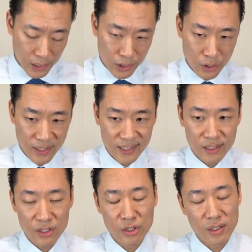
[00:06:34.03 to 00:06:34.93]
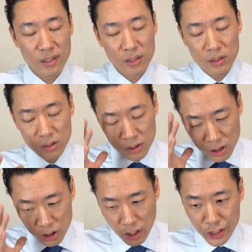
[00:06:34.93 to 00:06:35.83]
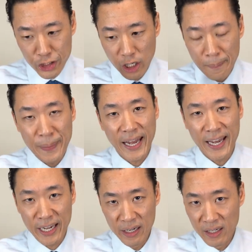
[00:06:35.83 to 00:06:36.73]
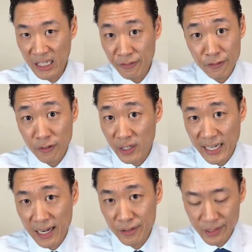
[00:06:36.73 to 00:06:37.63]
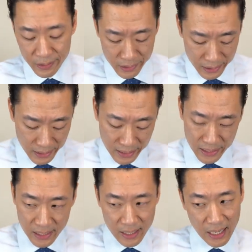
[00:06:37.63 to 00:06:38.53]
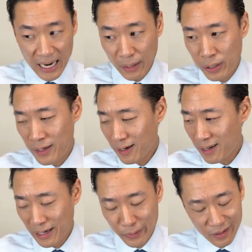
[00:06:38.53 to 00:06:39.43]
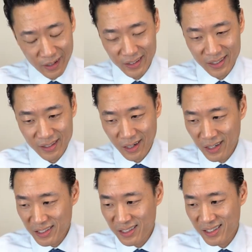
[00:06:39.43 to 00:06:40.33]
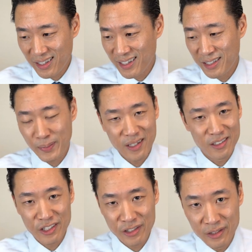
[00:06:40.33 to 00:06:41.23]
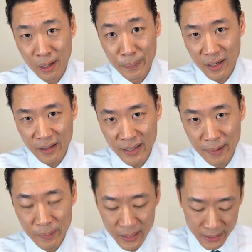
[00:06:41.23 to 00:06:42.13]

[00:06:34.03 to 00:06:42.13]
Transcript: So this is such a pain, even for an accountant. I would honestly say that it's better to just dump it on them.